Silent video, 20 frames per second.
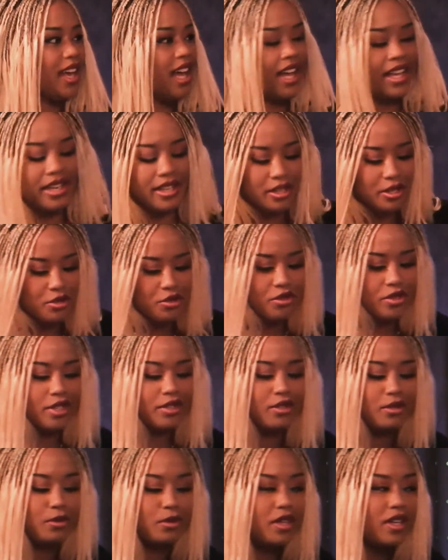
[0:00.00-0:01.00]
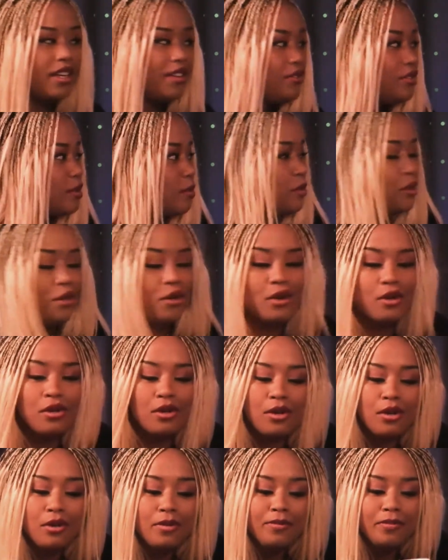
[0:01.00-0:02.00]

I need a drink too. Can I have some of your alcohol?